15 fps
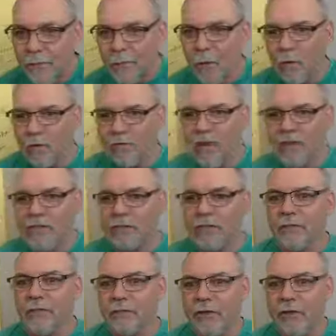
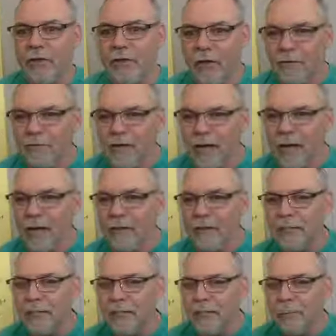Motivation. Jerry loves that.
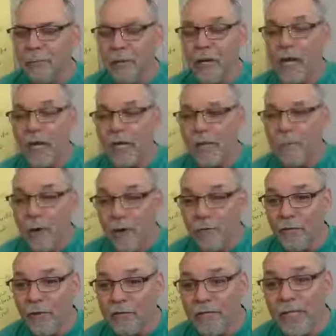Brianna, part
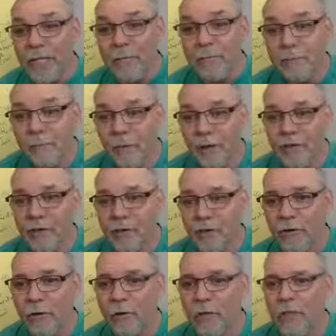of our team, Brianna
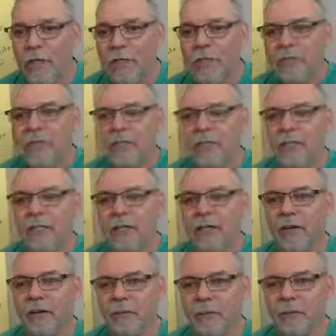Hurto, she
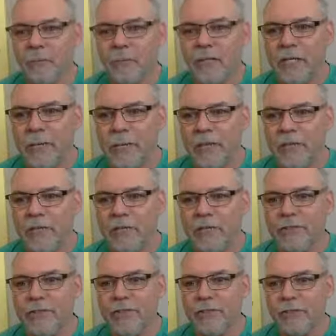our social media manager.
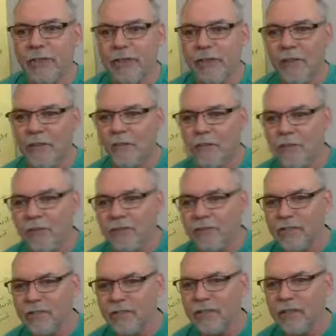She does a lot of things for us.
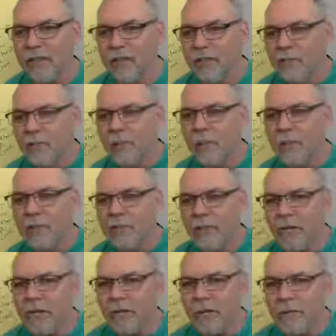She says, super
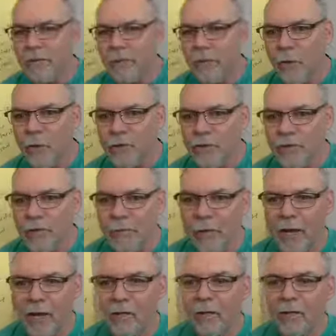excited for your course to
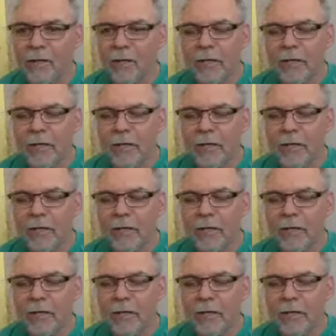come out.